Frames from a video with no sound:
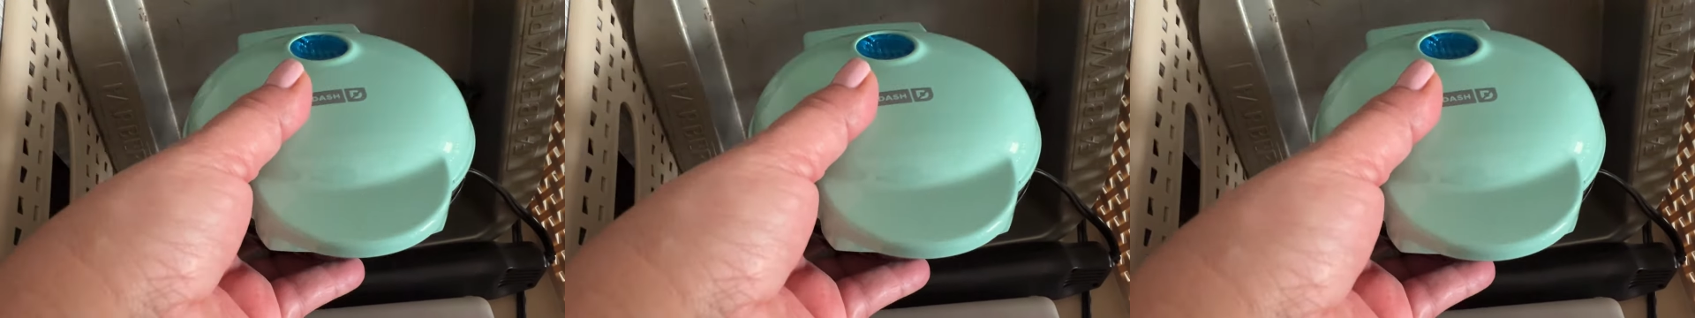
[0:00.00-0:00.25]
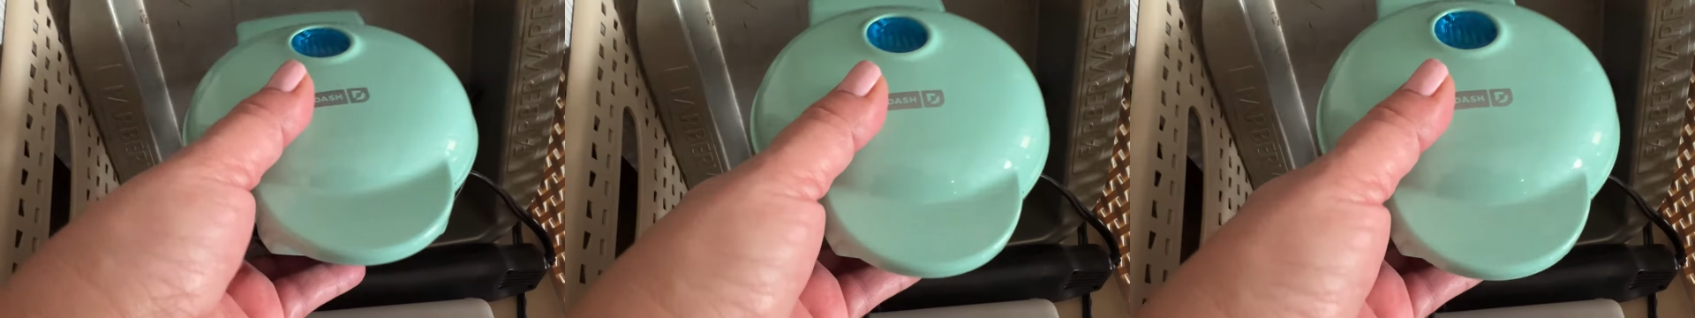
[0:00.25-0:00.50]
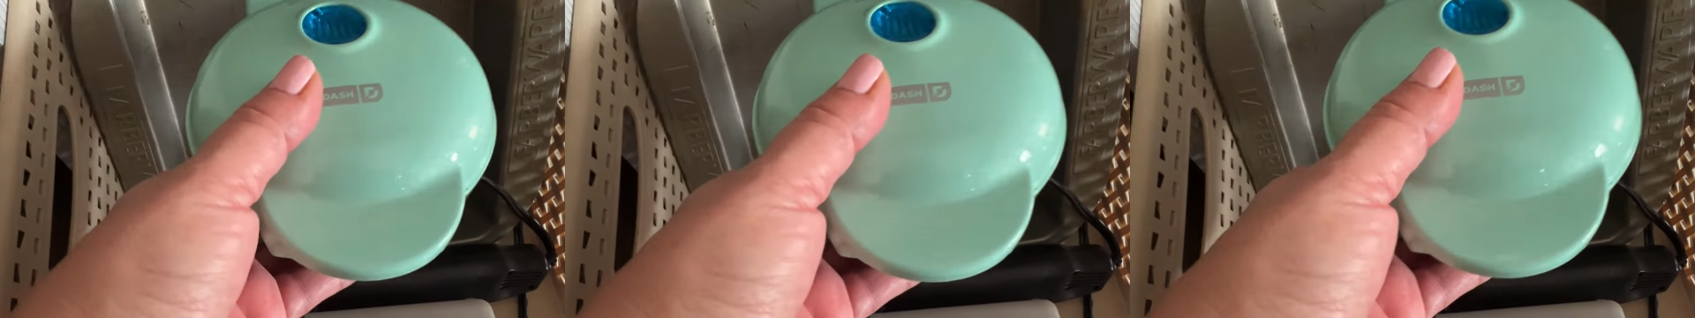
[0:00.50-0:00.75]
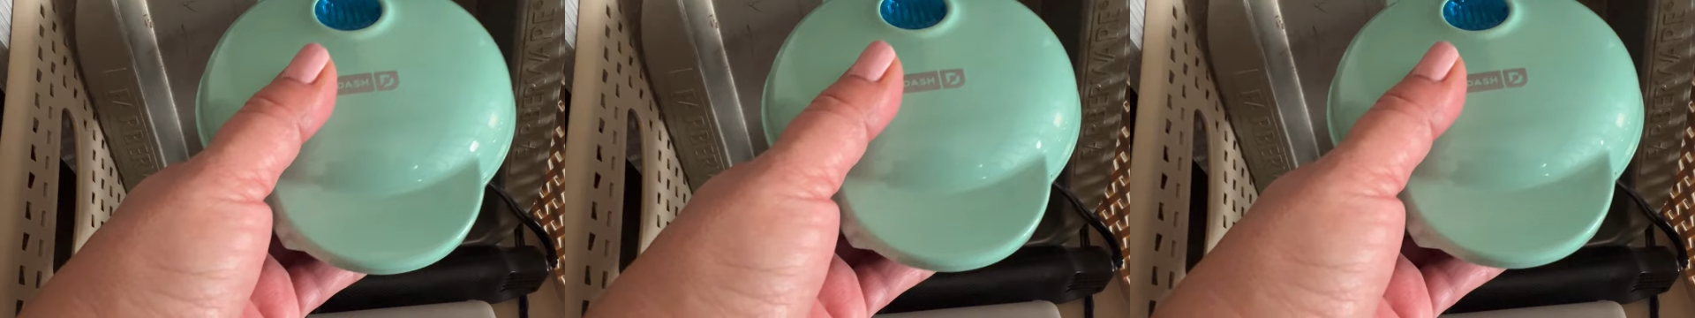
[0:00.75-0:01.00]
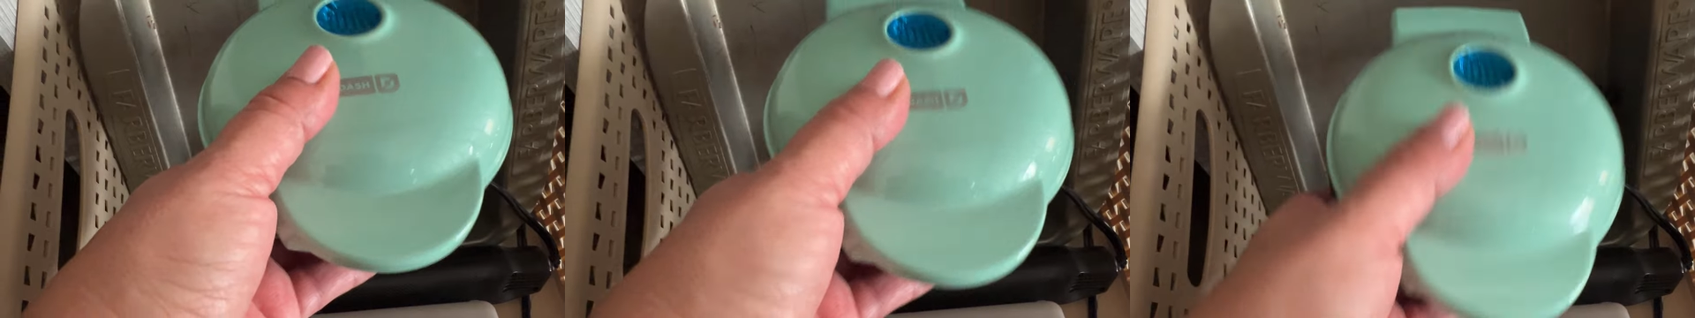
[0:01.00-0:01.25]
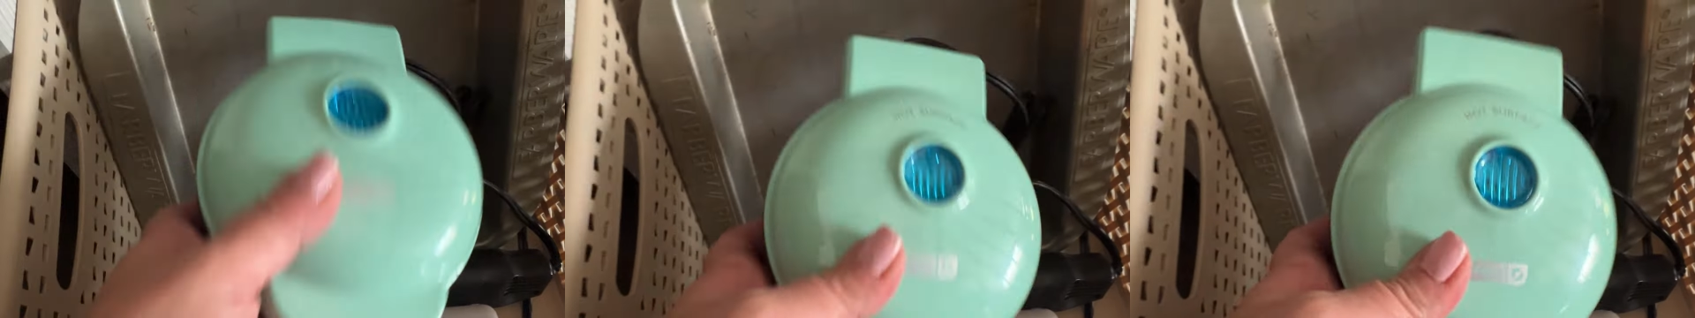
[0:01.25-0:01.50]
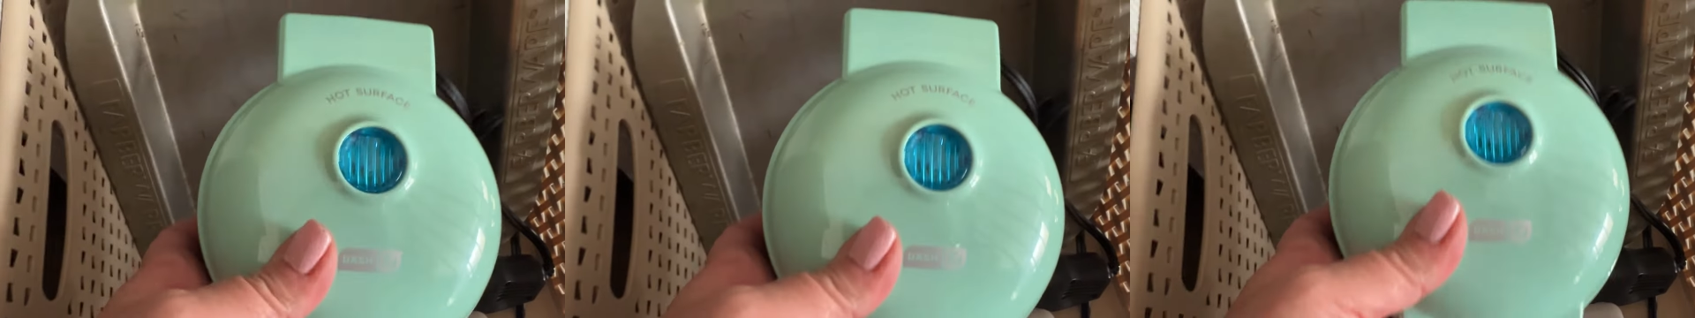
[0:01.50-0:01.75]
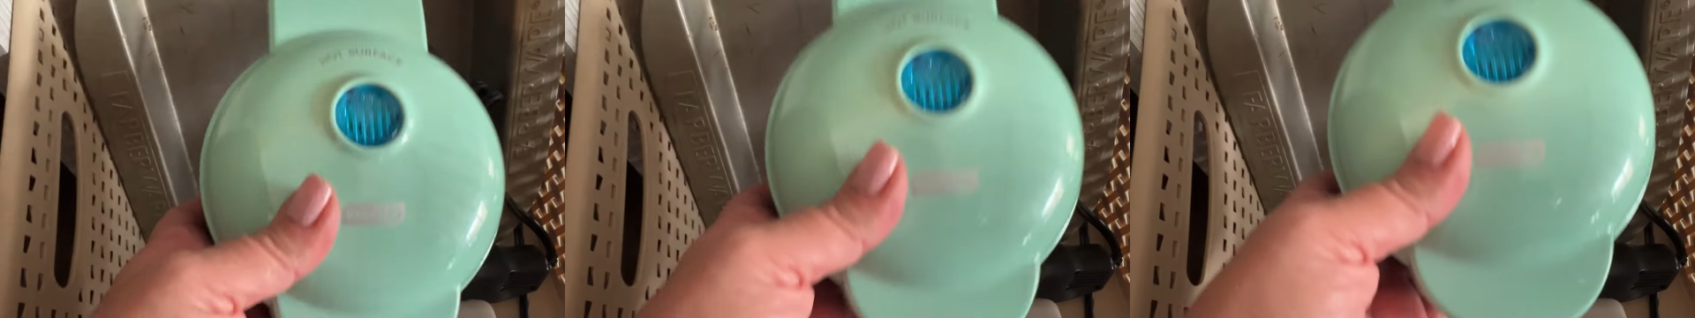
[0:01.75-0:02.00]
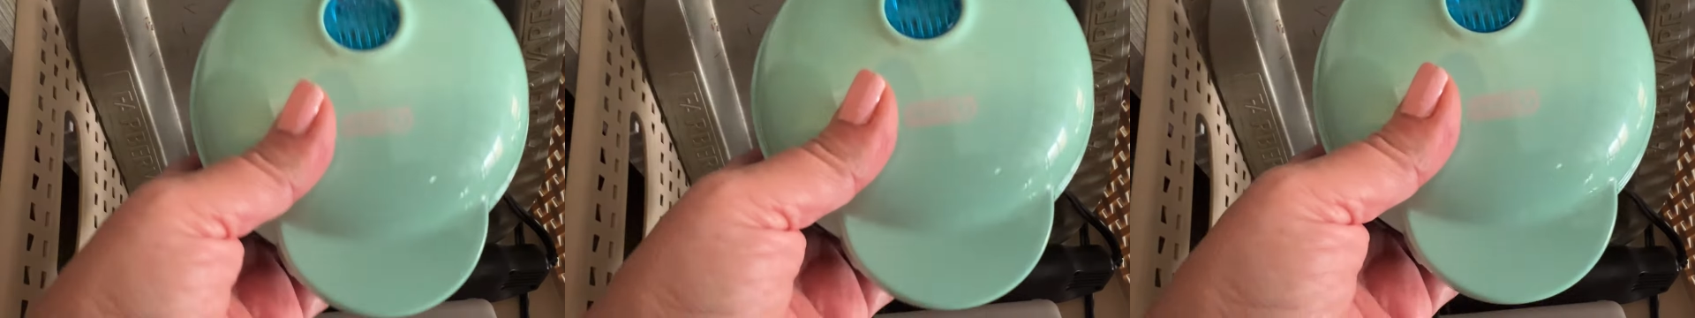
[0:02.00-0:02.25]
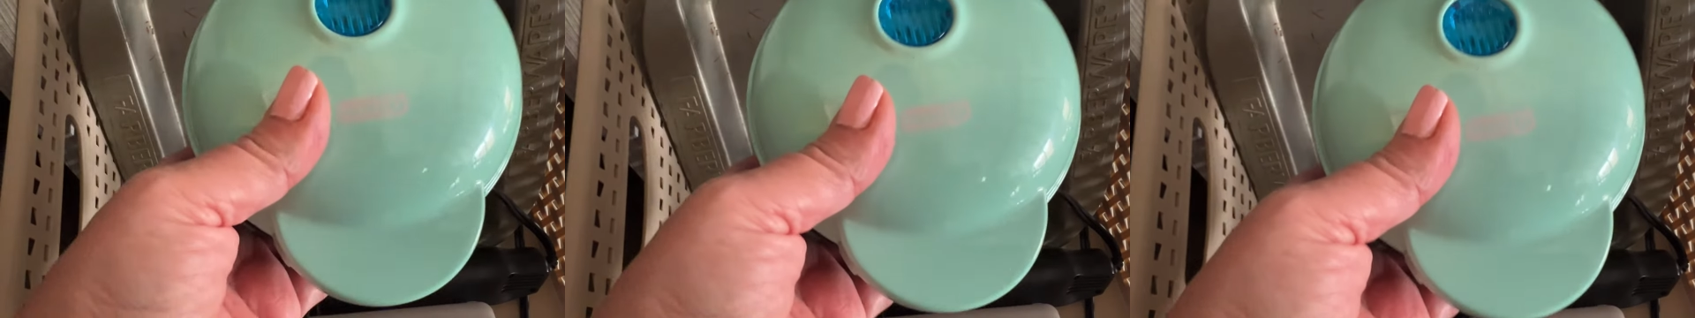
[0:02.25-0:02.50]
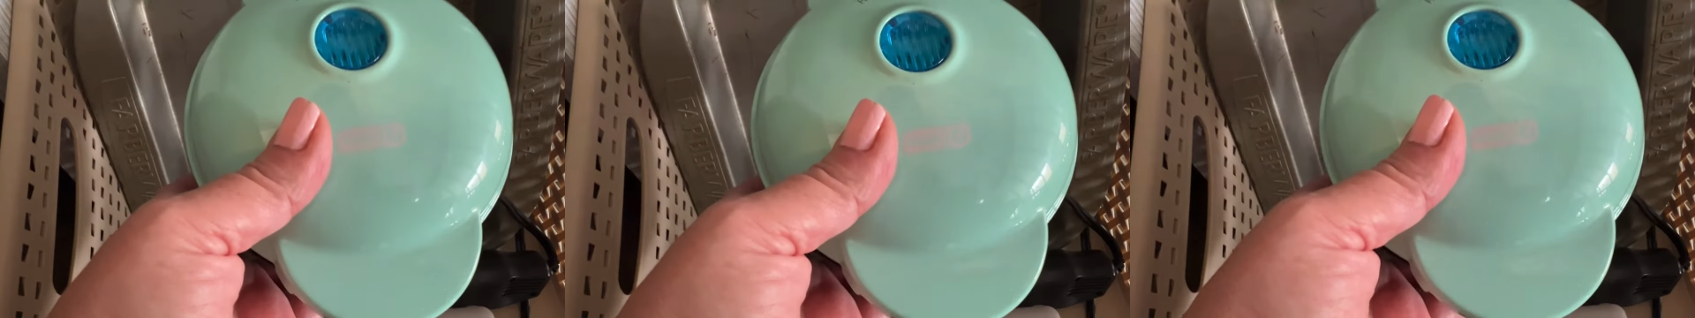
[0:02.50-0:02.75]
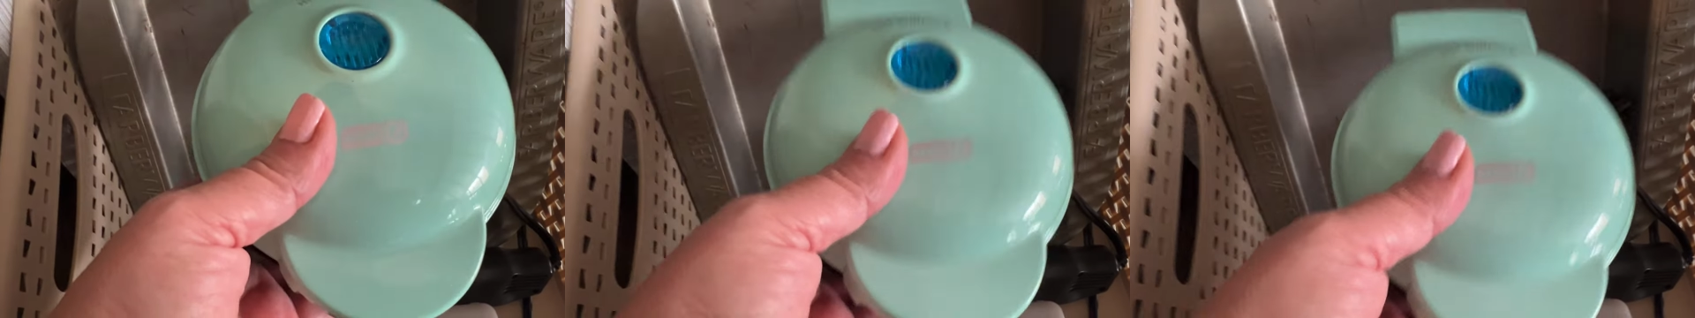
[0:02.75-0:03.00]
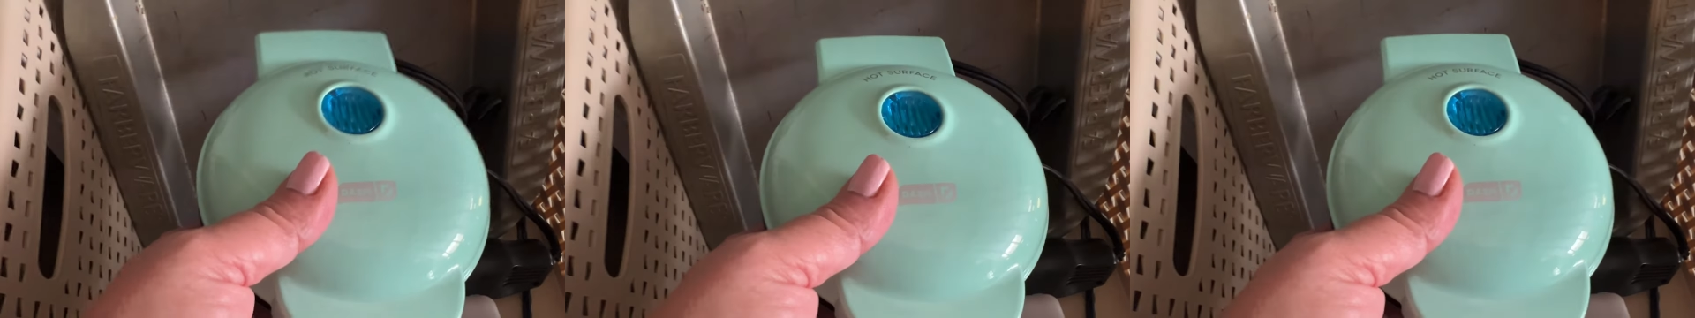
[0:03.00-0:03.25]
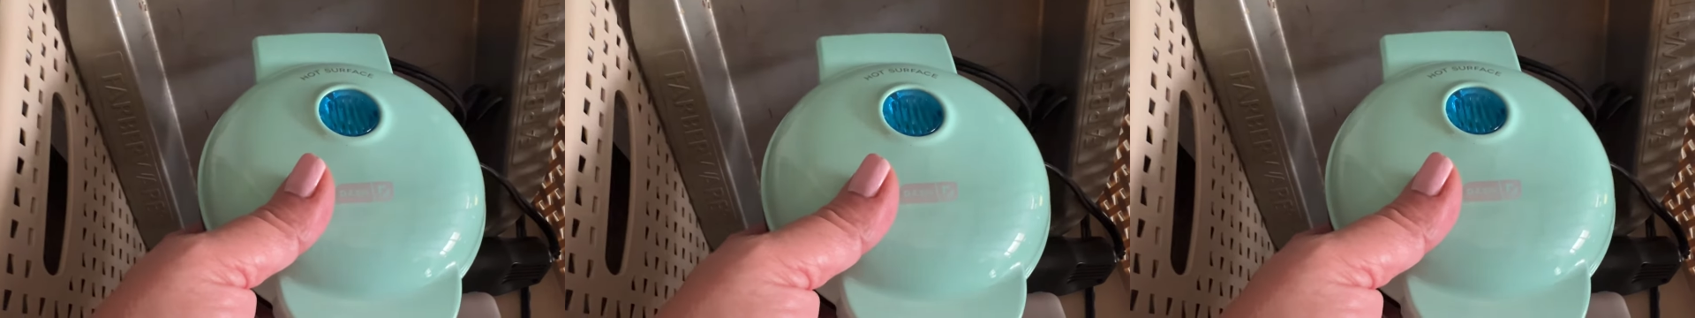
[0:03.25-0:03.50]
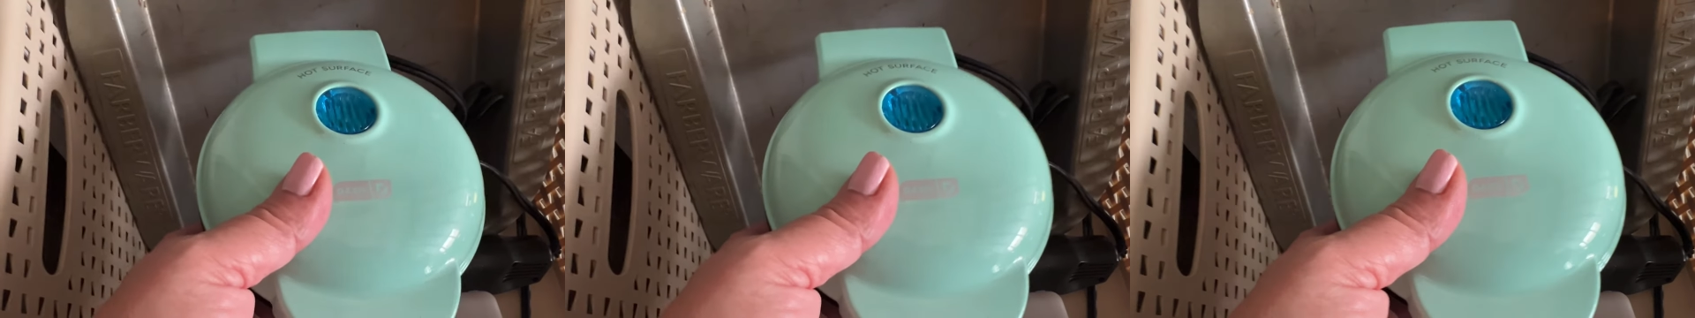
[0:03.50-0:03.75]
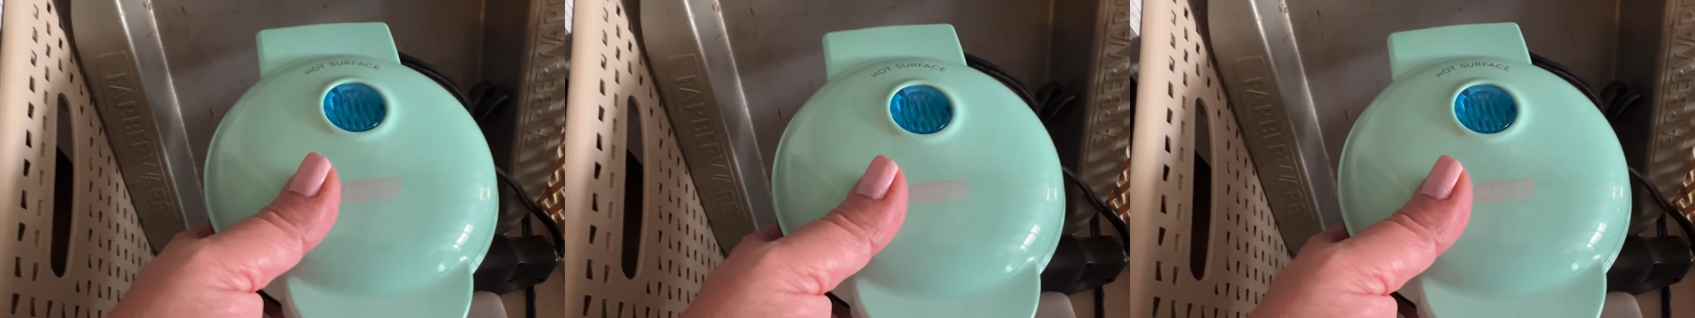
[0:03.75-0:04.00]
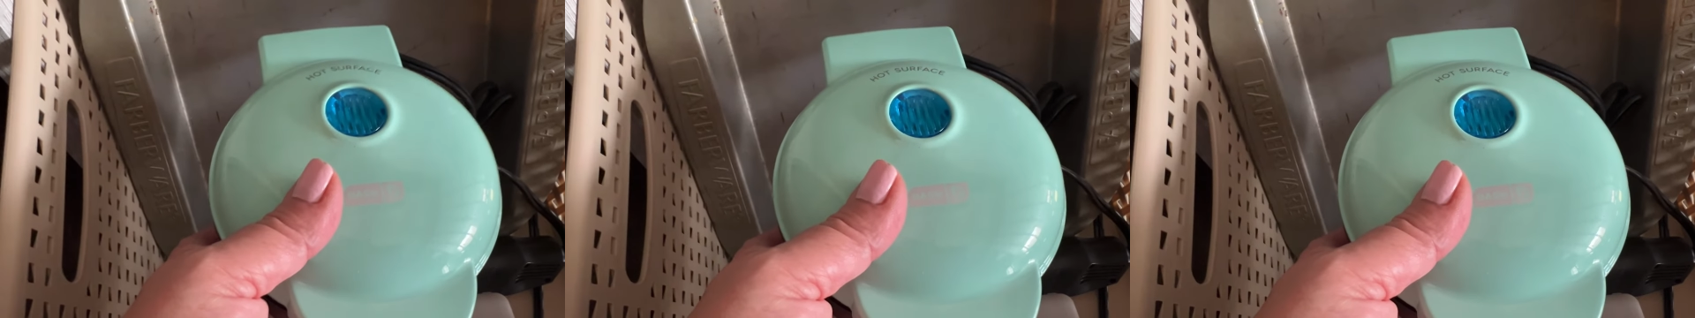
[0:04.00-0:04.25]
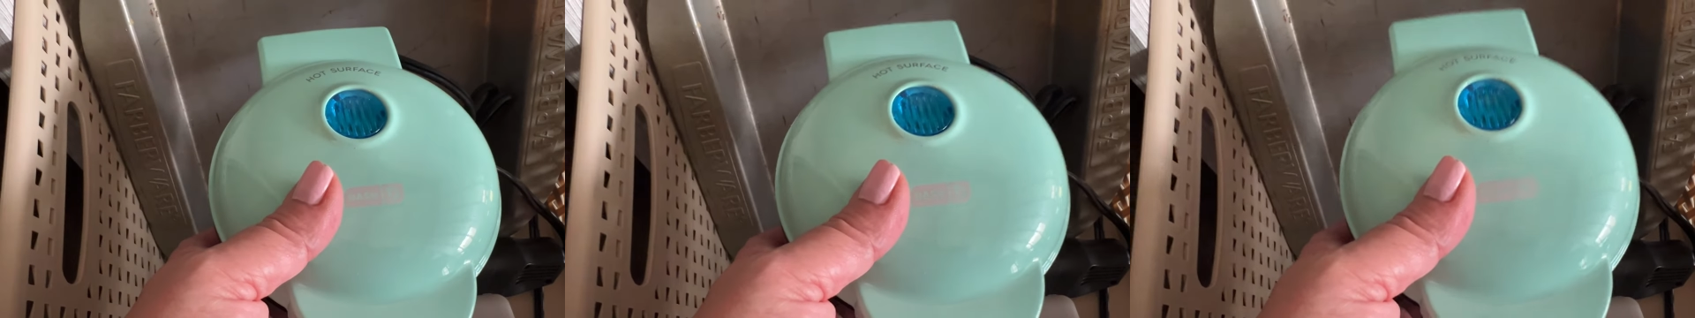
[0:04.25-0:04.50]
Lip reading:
No face is visible, so there are no lips to read.